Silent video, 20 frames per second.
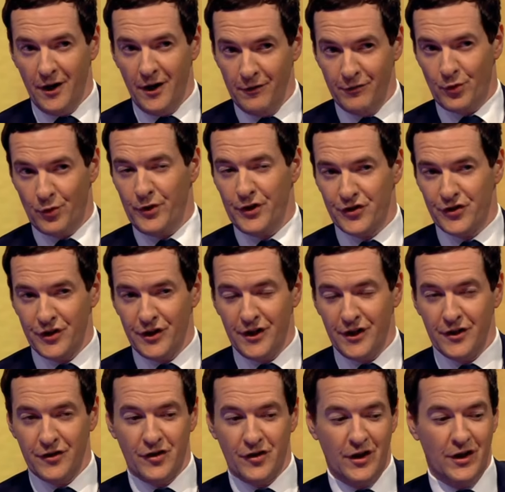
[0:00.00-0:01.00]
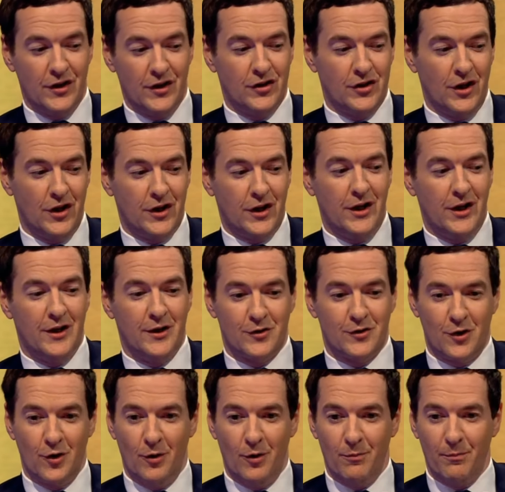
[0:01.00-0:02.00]
over recent years, Turkey has
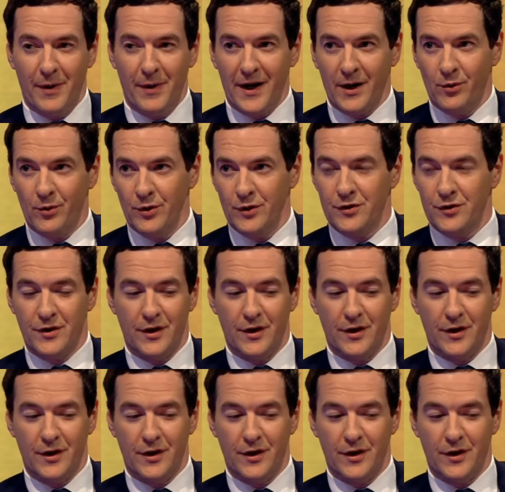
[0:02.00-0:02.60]
gone backwards.